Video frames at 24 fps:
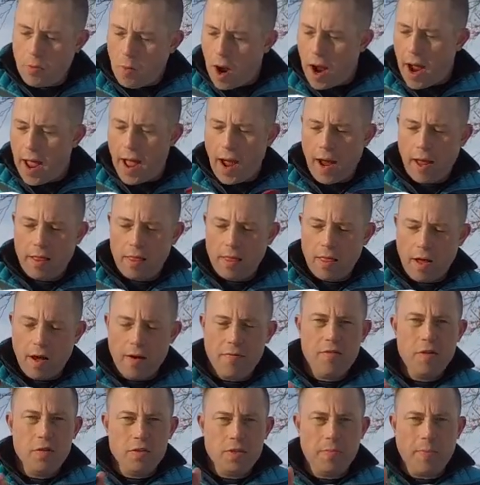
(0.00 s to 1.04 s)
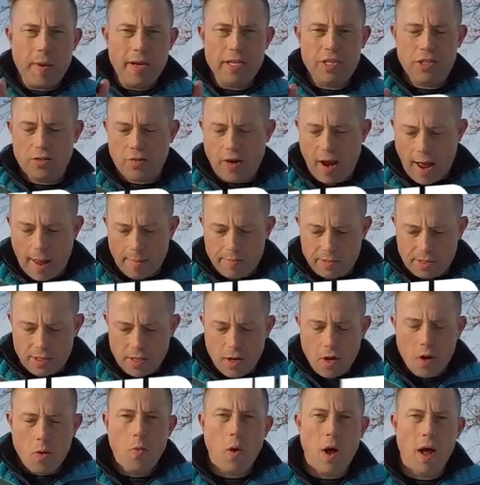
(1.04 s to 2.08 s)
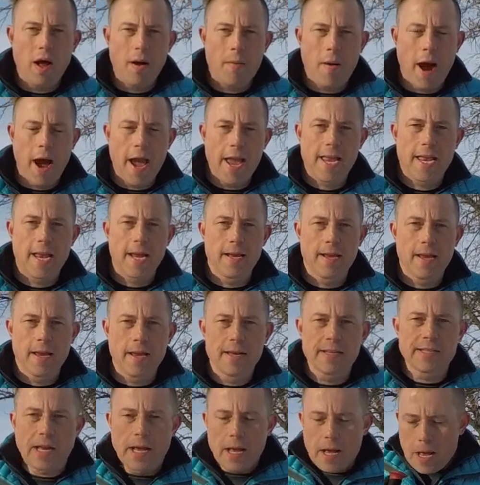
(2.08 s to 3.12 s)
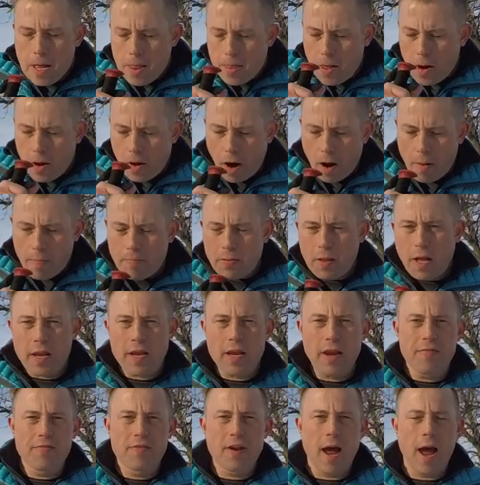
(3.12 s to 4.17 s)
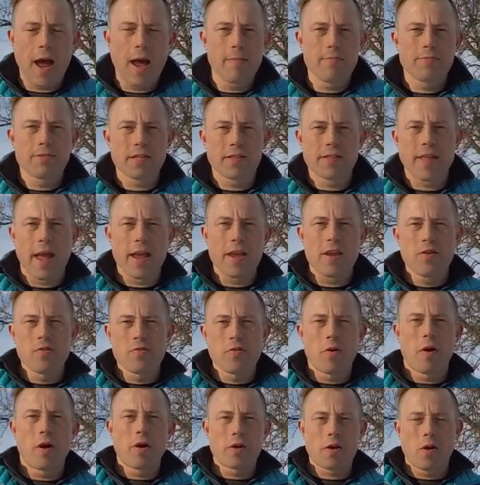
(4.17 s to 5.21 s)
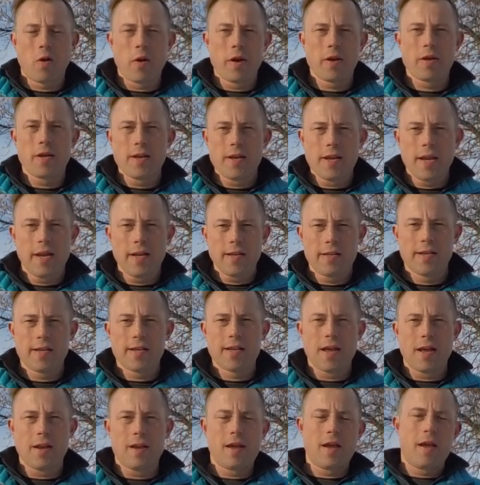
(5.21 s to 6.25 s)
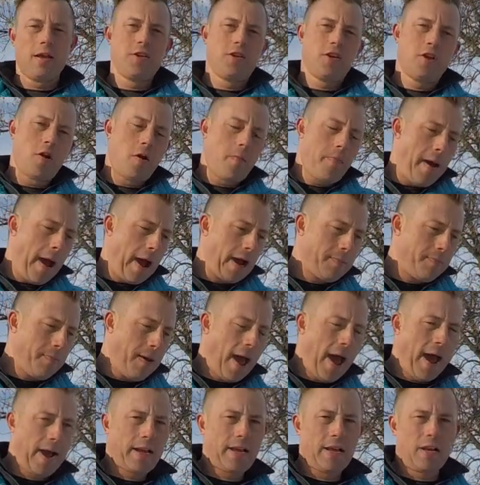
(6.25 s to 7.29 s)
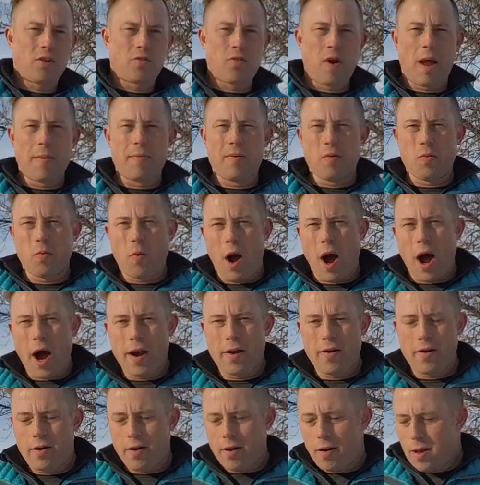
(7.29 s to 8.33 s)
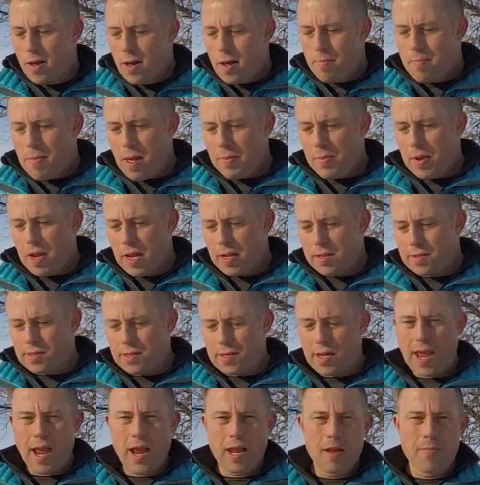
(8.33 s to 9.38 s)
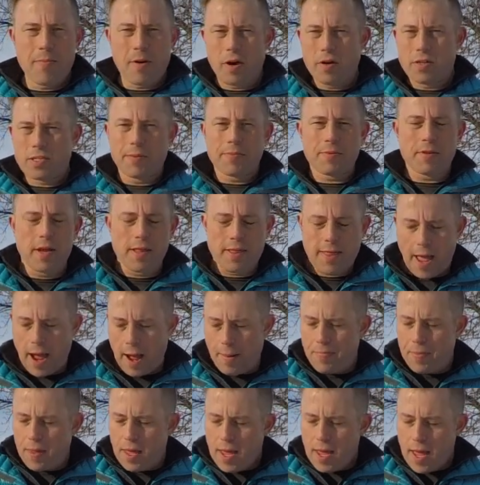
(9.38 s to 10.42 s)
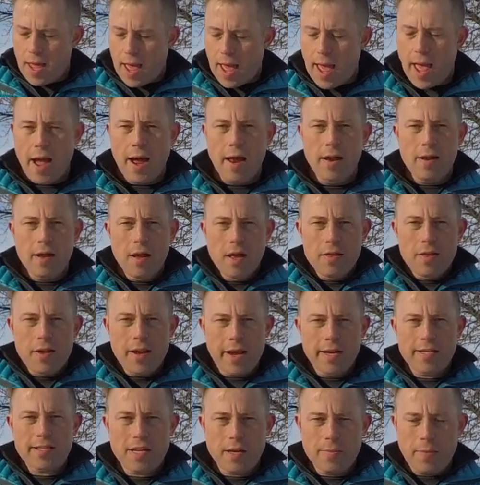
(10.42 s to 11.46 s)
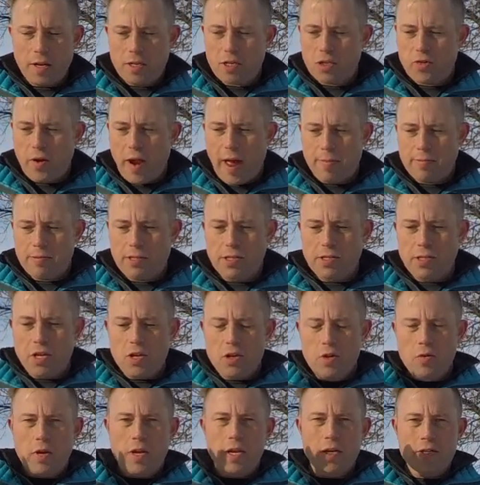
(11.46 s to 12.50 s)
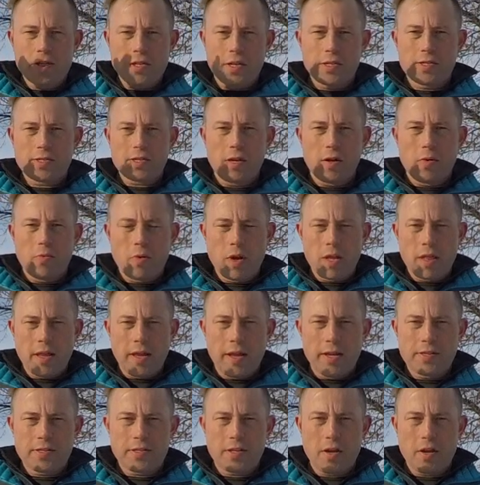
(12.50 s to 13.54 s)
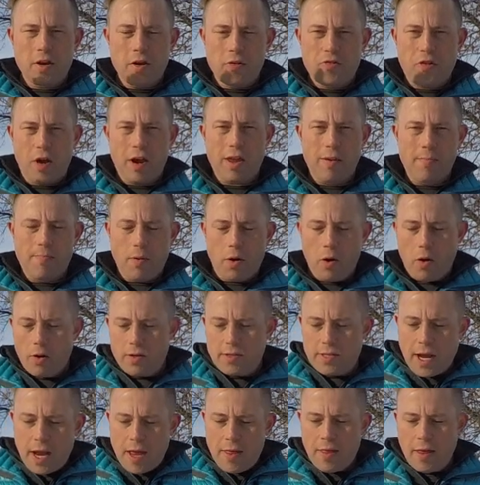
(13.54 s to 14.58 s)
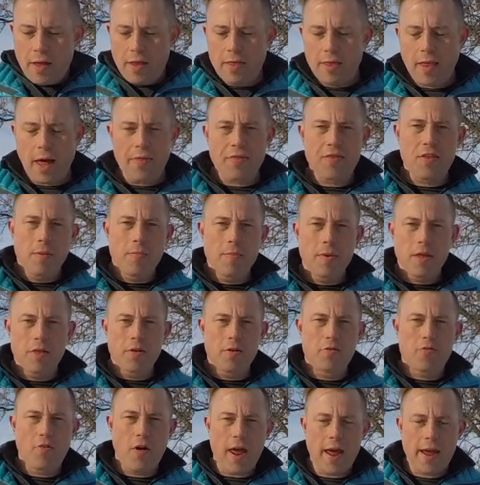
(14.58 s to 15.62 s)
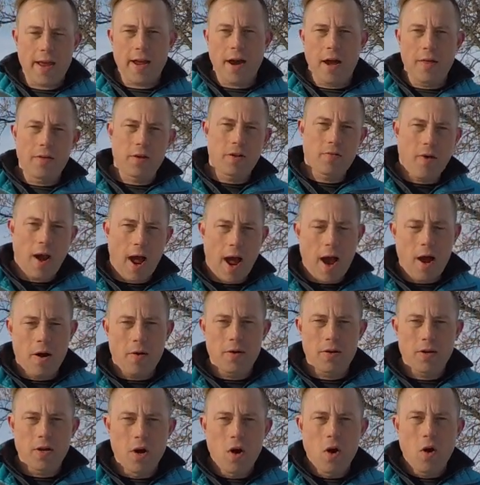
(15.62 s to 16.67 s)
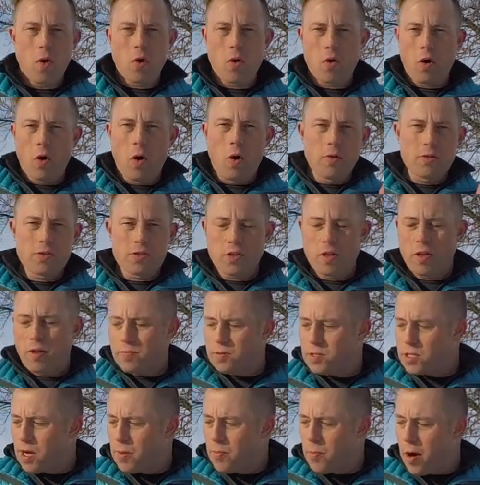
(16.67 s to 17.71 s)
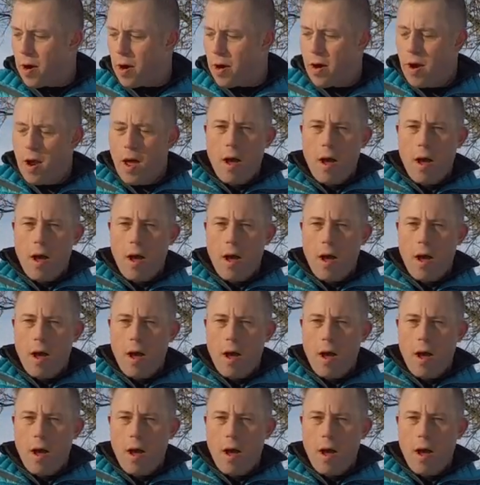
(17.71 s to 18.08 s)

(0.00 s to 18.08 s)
why I love using my straps while I'm hiking is there are plenty of times that you are going to need to get into your backpack and grab your water. Maybe it's a candy bar, something like that. And the nice thing about straps is you can just release your trekking poles and then let them either drag on the ground or holster them somewhere.